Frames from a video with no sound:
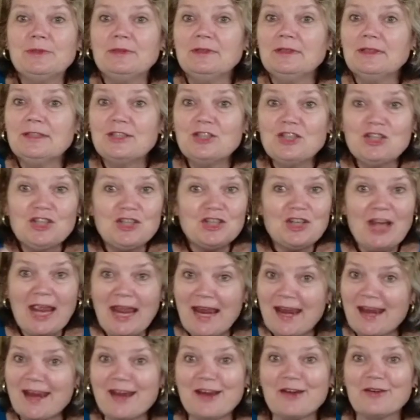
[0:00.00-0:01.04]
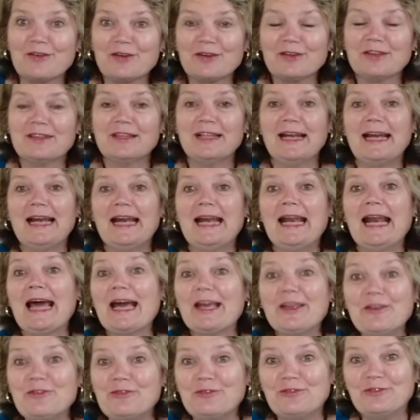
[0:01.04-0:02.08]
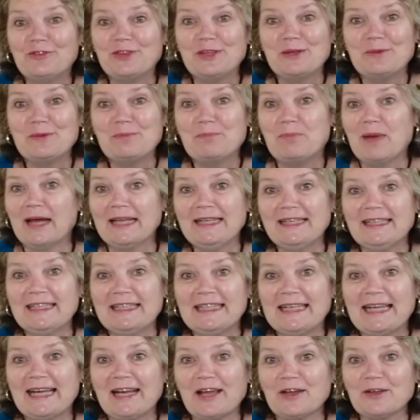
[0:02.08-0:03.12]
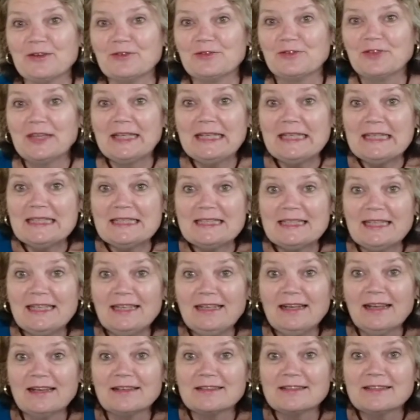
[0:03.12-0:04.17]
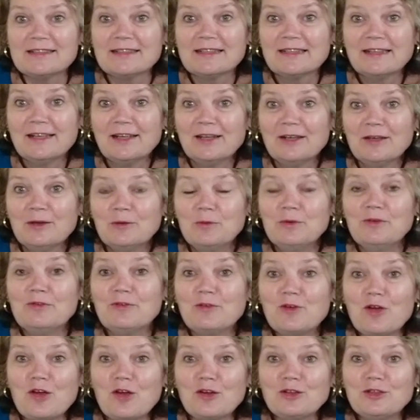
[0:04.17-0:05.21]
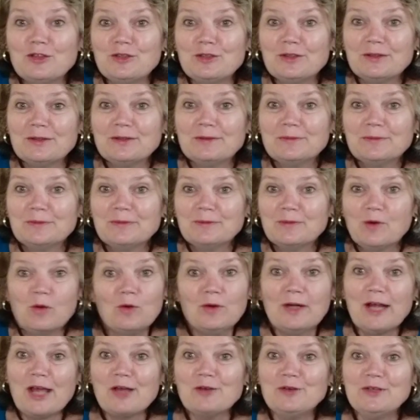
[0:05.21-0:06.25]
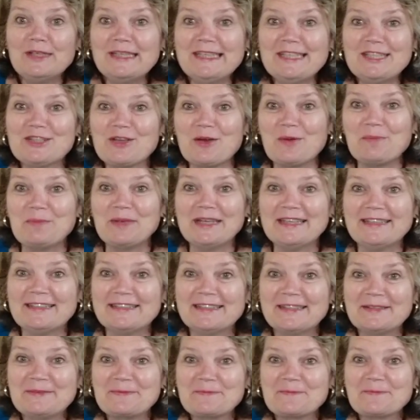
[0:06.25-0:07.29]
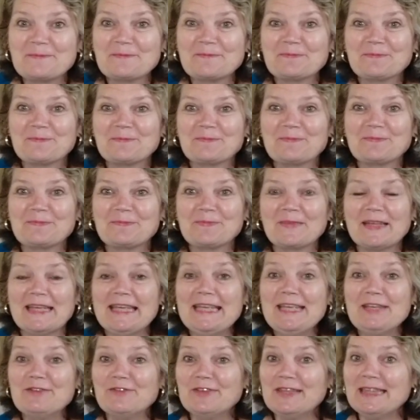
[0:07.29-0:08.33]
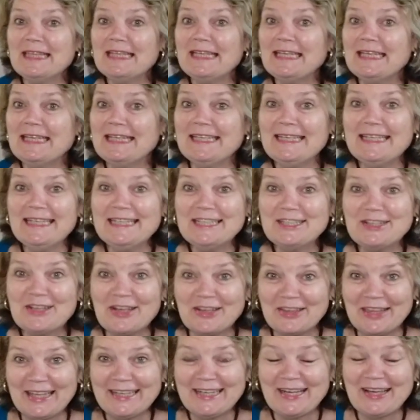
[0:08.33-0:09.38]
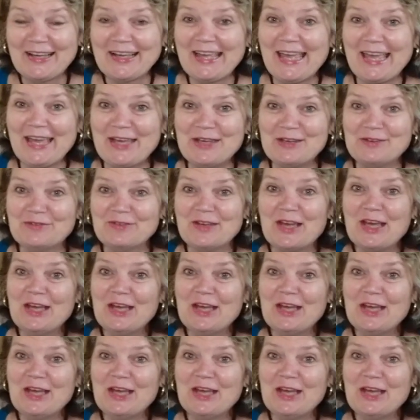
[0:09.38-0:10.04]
share the life, the abundant life that is in us. We've got, all our needs are met. Even the need that I have